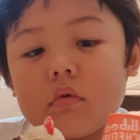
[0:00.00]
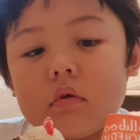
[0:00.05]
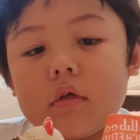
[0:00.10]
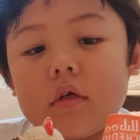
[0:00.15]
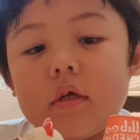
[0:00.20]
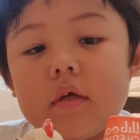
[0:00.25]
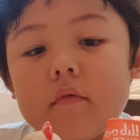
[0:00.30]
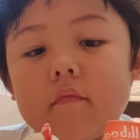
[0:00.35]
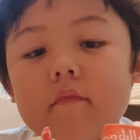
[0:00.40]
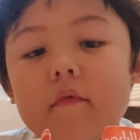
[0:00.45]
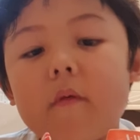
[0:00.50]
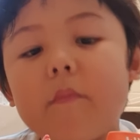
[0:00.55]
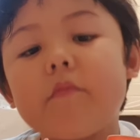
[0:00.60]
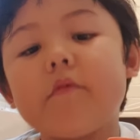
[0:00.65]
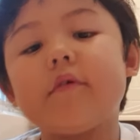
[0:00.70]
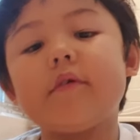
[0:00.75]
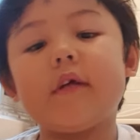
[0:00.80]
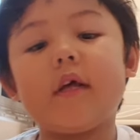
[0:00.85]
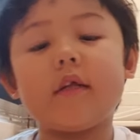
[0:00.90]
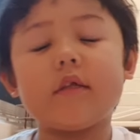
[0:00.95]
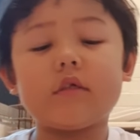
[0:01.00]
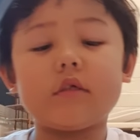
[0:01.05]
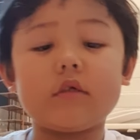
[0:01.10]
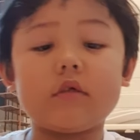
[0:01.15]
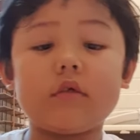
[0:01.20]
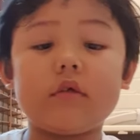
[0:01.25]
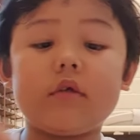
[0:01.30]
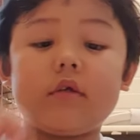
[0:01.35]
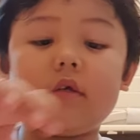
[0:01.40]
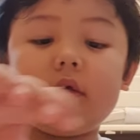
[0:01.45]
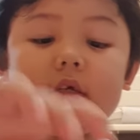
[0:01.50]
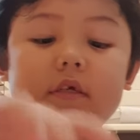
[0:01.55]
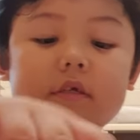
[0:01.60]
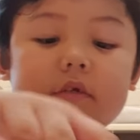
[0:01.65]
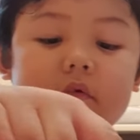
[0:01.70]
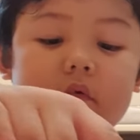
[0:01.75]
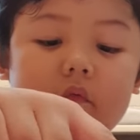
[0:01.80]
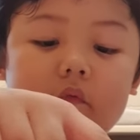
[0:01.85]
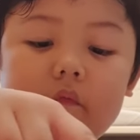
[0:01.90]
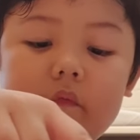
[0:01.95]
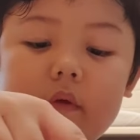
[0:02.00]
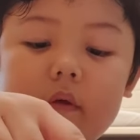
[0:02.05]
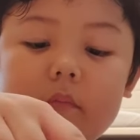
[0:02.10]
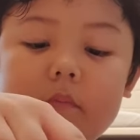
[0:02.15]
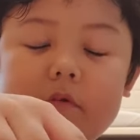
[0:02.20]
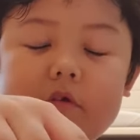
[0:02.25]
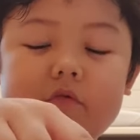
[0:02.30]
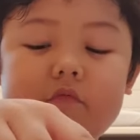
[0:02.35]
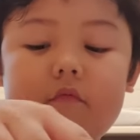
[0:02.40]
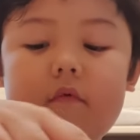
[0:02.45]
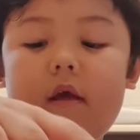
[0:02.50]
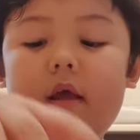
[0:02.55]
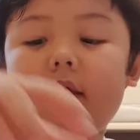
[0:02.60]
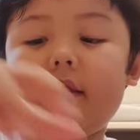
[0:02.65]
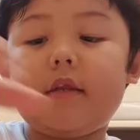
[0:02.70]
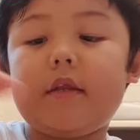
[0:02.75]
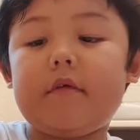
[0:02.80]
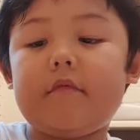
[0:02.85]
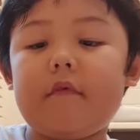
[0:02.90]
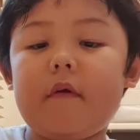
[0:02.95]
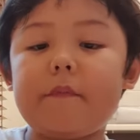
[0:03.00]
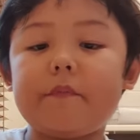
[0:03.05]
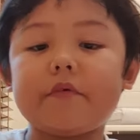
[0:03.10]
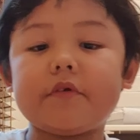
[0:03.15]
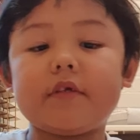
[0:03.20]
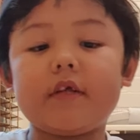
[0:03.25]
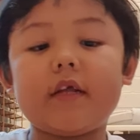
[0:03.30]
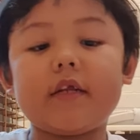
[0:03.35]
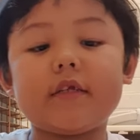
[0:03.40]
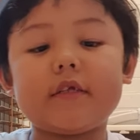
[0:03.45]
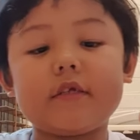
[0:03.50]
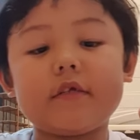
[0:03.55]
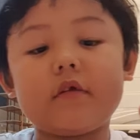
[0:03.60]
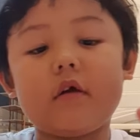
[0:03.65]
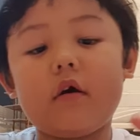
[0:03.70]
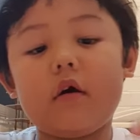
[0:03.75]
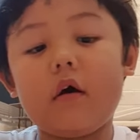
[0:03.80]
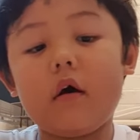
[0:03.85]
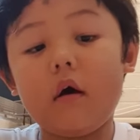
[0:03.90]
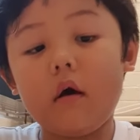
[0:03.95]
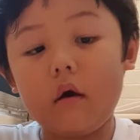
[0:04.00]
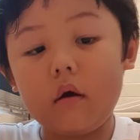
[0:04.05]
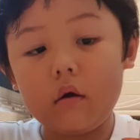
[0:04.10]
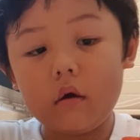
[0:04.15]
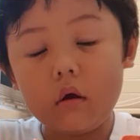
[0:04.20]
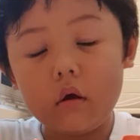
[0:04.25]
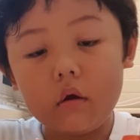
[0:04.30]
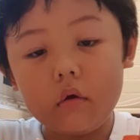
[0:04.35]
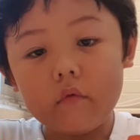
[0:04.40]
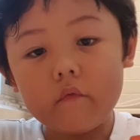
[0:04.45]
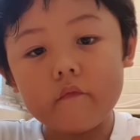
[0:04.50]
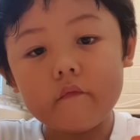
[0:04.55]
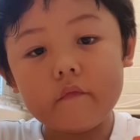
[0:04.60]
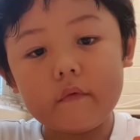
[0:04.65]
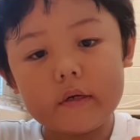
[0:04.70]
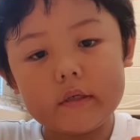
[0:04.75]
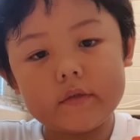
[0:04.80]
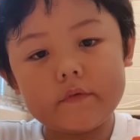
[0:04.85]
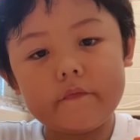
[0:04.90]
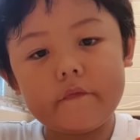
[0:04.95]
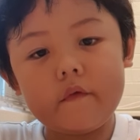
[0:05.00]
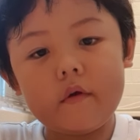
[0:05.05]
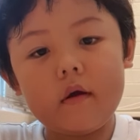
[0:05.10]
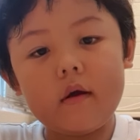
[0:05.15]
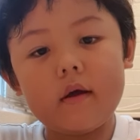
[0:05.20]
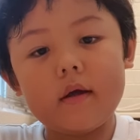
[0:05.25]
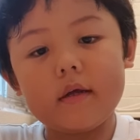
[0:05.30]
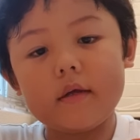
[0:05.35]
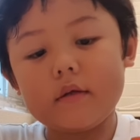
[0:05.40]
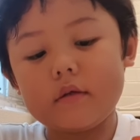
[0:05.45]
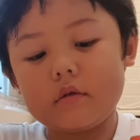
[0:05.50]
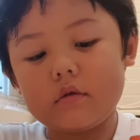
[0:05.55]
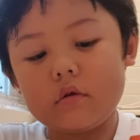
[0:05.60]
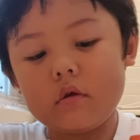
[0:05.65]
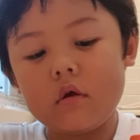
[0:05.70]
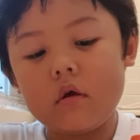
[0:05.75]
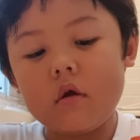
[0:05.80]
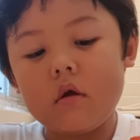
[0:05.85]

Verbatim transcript: He represents he's famous, right? He represents the french fries.